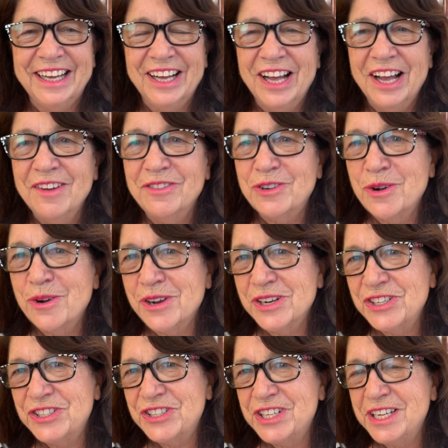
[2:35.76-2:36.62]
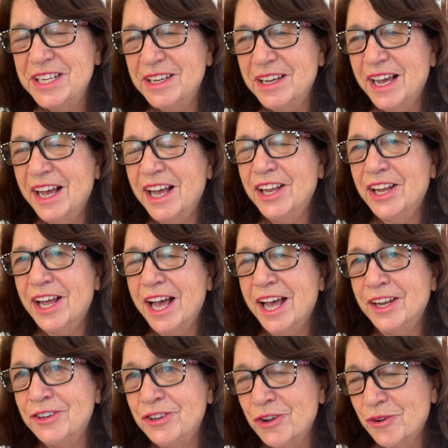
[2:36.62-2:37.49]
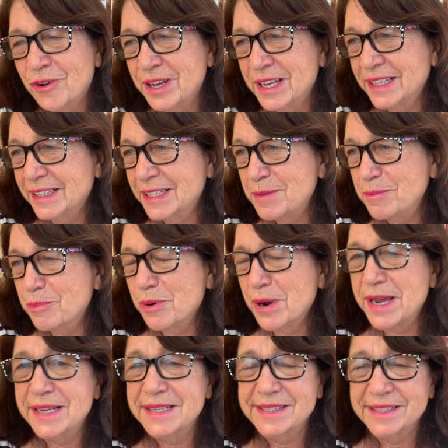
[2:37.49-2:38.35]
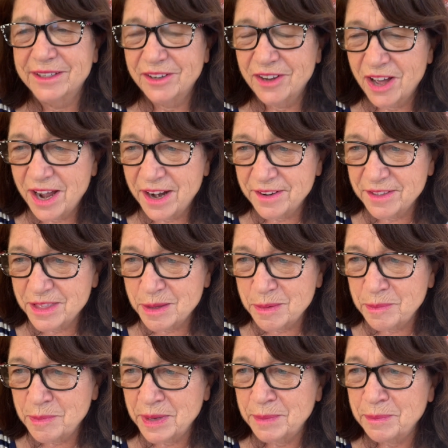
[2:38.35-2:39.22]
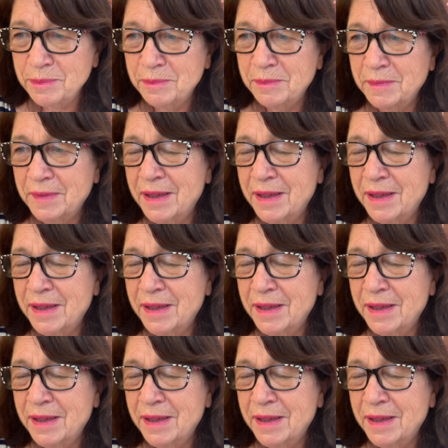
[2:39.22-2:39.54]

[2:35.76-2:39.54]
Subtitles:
of course, she unknowingly breaks a lot of them and